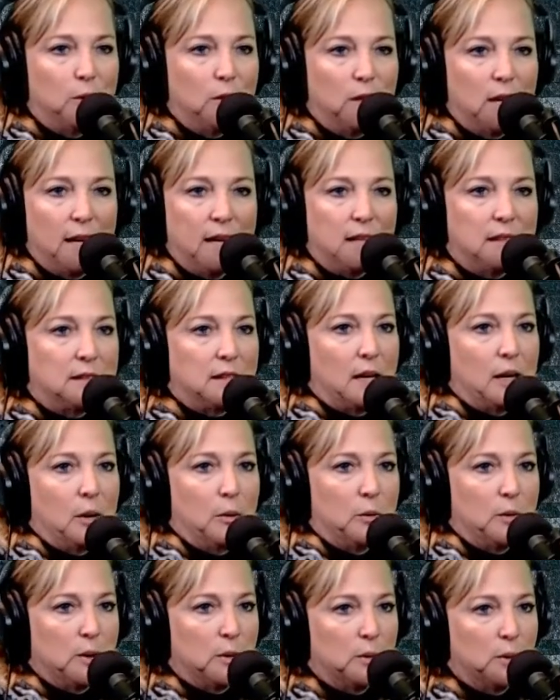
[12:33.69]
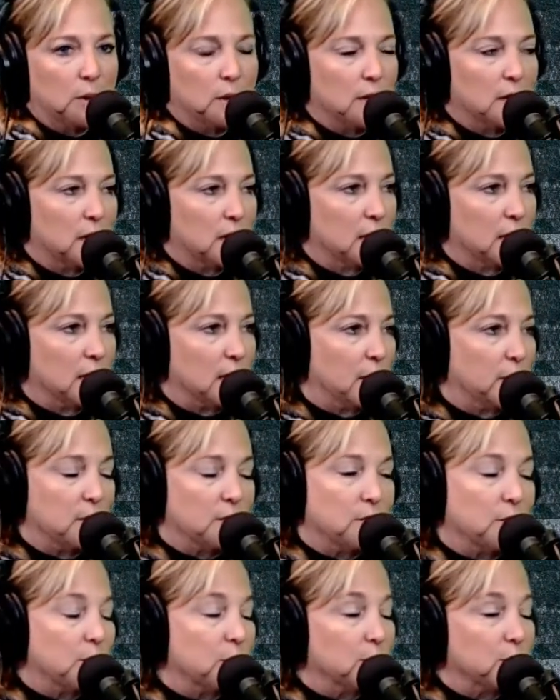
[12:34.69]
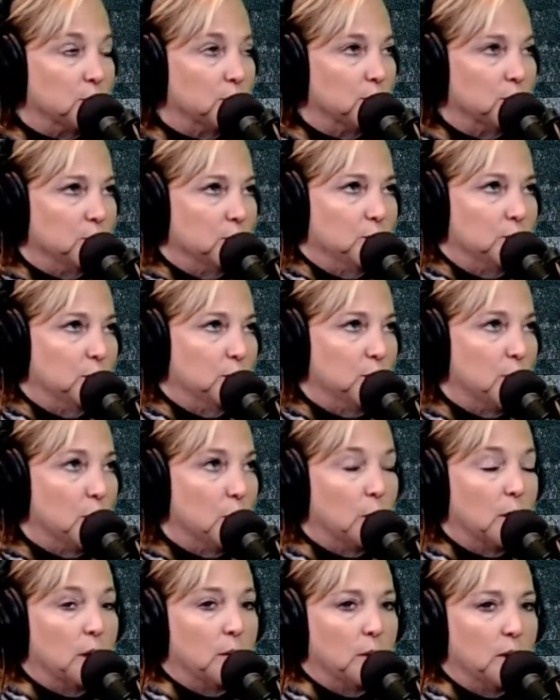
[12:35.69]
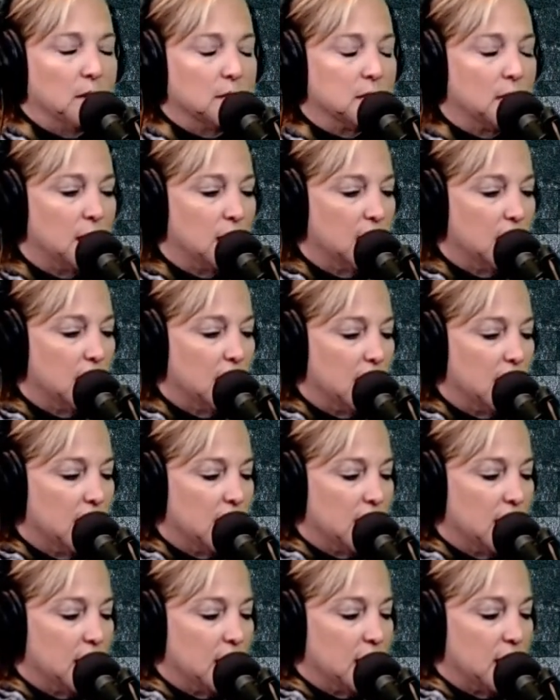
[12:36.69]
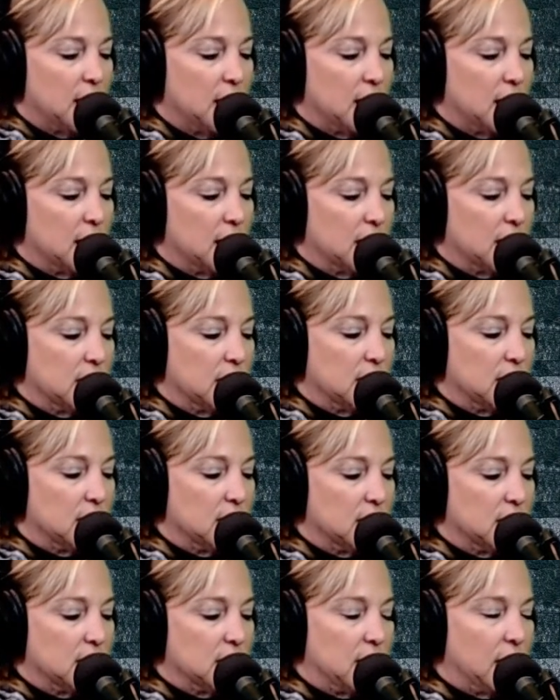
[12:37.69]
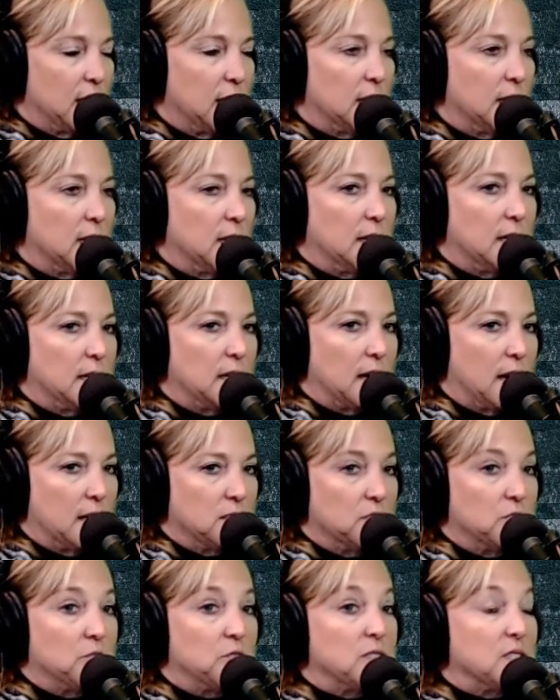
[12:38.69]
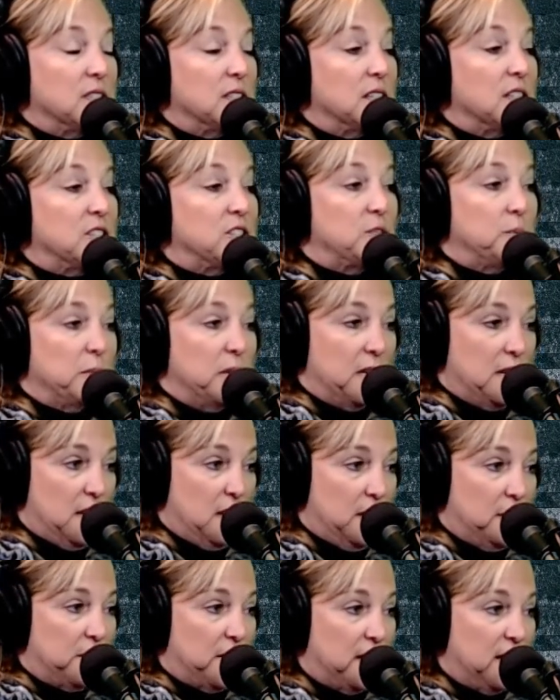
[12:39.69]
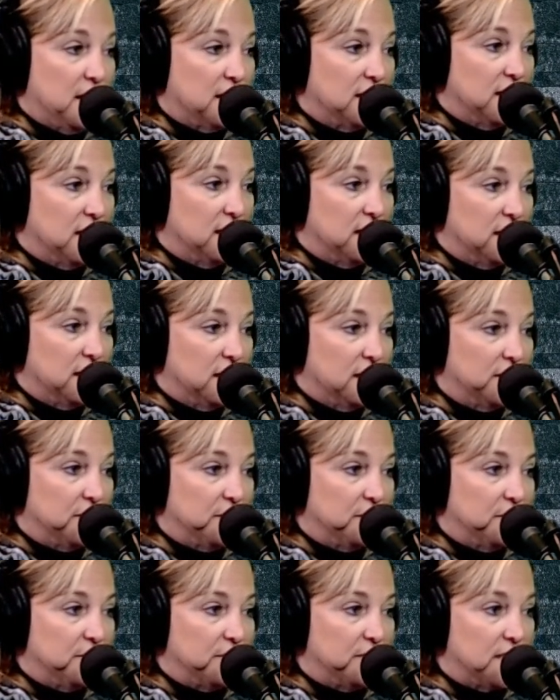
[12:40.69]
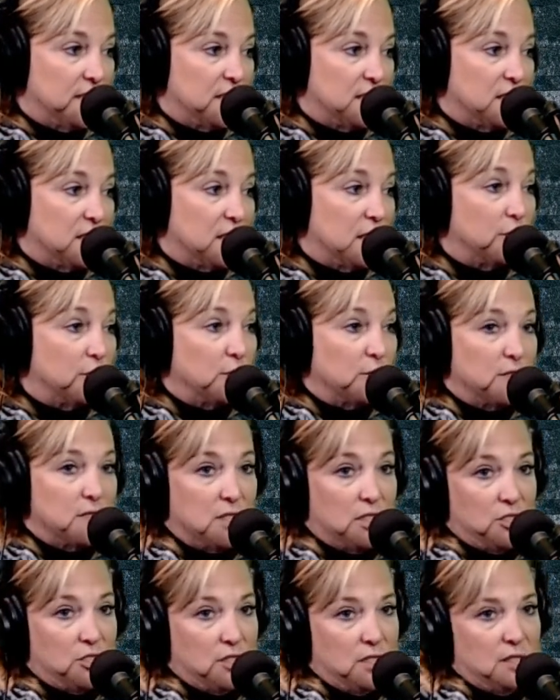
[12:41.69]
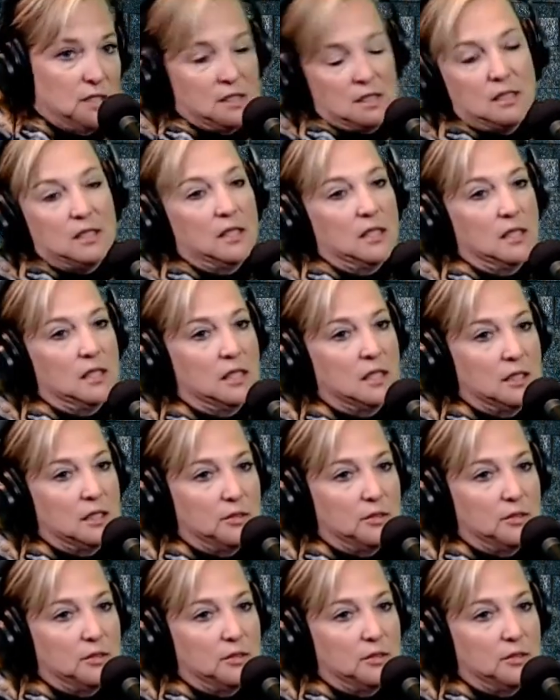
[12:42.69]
lake town we were in. I don't even know where I was, and they had to stitch me up. I had to get several stitches, if